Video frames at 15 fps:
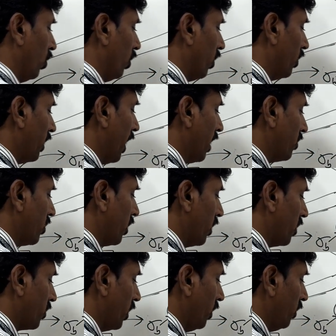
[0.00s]
the answer
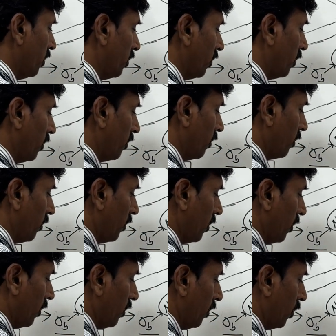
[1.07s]
is in
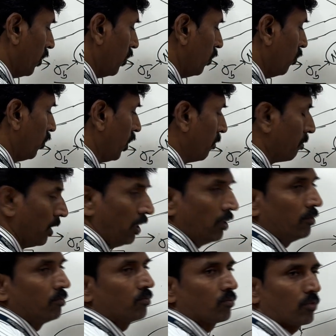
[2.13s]
Newton per
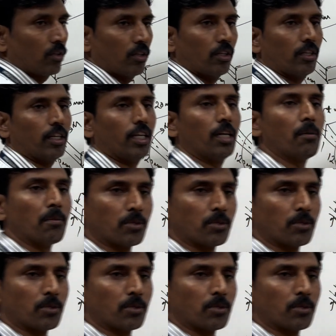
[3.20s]
mm